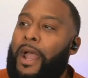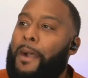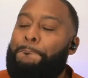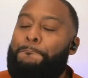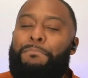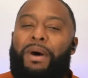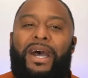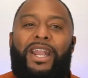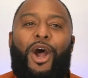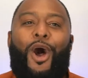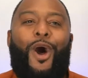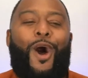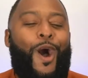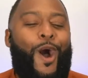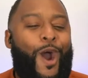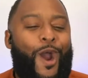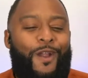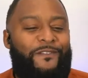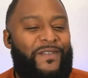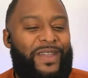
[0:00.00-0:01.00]
But
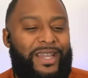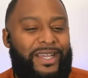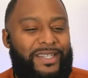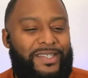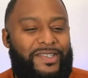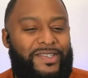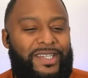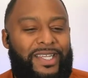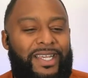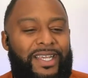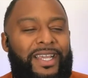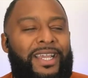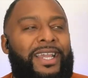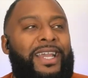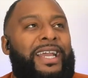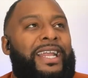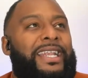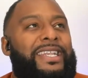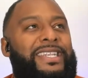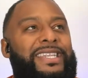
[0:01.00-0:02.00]
harvest
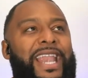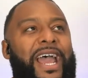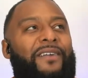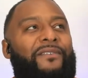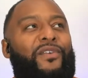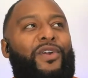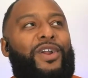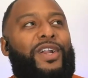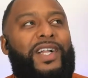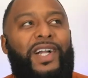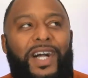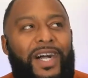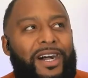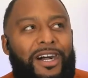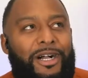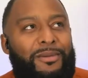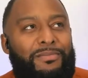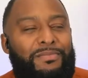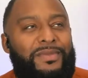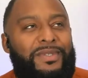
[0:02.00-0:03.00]
never
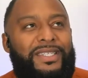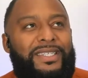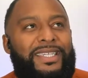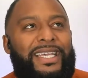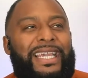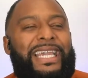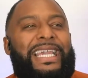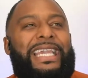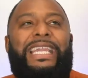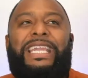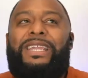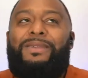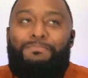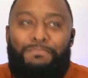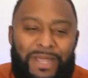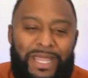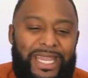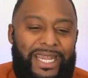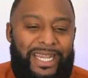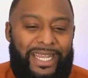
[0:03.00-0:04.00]
comes
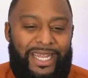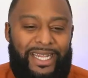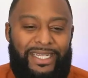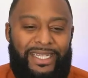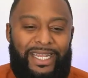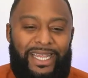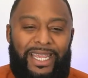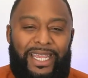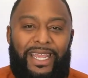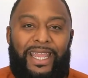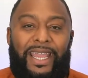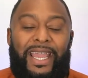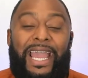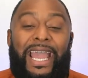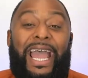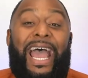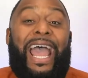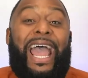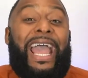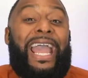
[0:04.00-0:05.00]
immediately.
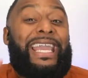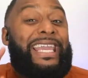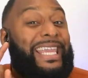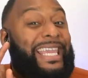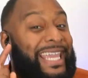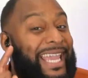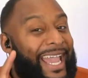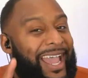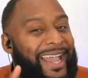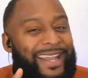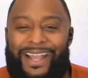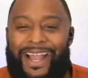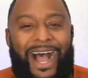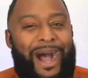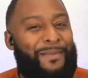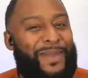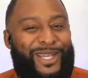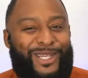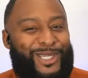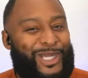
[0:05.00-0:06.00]
Yet,
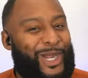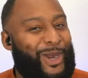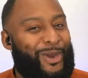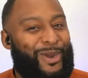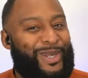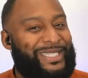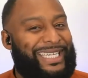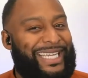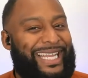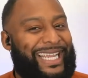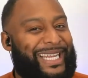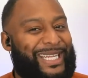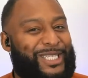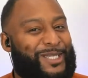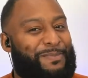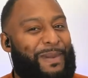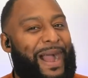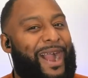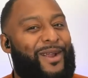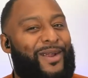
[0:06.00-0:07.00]
I'm encouraging and
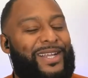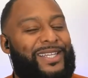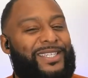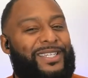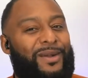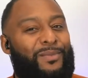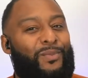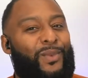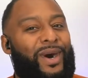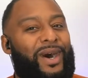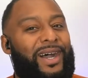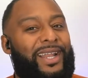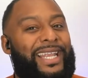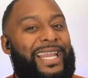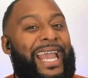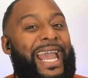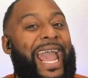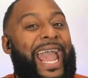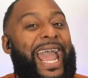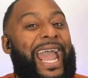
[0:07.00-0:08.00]
inspiring someone,
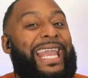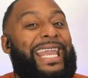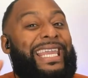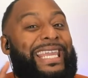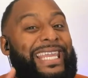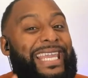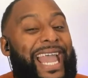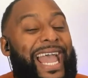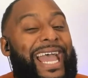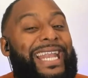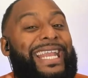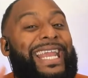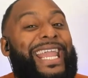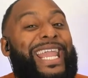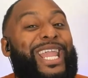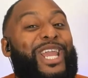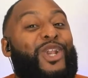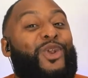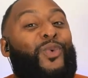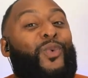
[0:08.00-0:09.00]
yet
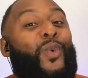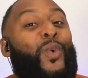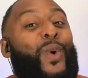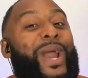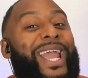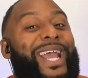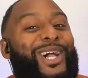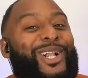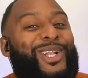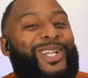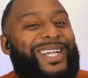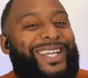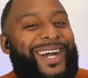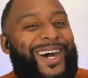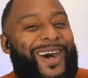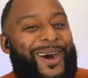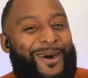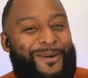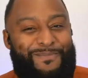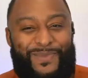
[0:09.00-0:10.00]
it will
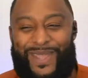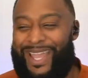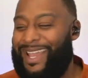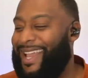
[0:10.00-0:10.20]
come.